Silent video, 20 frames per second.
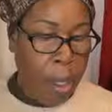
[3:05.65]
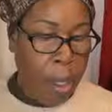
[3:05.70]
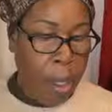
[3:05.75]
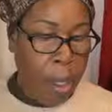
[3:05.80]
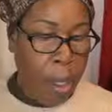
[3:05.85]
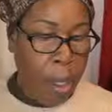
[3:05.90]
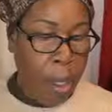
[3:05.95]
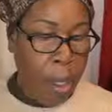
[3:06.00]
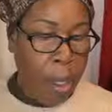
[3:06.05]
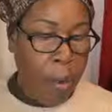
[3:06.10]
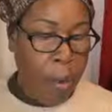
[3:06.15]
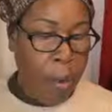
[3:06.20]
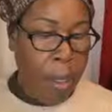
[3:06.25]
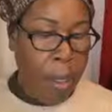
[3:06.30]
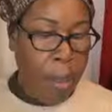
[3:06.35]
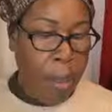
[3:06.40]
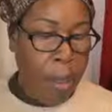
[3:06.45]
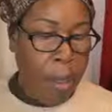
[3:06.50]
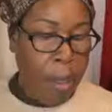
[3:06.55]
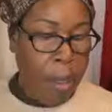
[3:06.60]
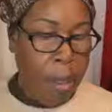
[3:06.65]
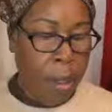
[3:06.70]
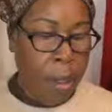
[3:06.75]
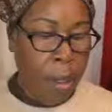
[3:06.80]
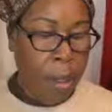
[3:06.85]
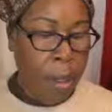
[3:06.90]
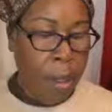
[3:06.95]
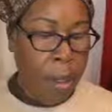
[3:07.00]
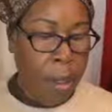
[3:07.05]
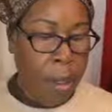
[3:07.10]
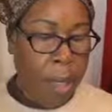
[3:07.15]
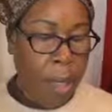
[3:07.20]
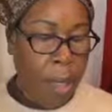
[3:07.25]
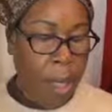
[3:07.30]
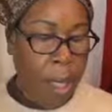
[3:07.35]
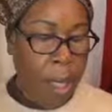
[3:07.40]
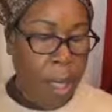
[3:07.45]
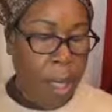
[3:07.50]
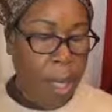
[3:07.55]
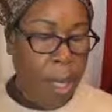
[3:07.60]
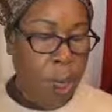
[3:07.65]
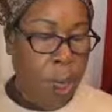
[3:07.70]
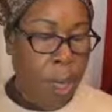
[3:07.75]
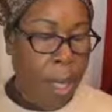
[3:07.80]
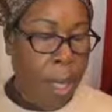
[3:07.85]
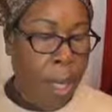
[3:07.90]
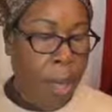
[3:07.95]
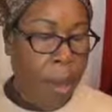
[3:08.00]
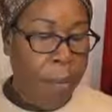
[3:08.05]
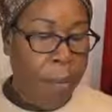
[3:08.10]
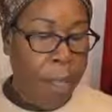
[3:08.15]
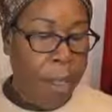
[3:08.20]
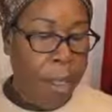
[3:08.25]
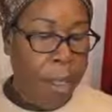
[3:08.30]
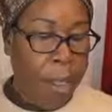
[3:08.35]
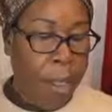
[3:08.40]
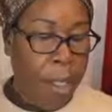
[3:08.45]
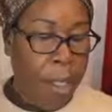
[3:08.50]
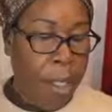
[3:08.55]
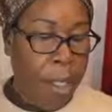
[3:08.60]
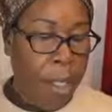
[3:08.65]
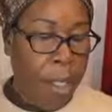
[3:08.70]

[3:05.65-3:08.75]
I think I already missed it. And it's right after the, the,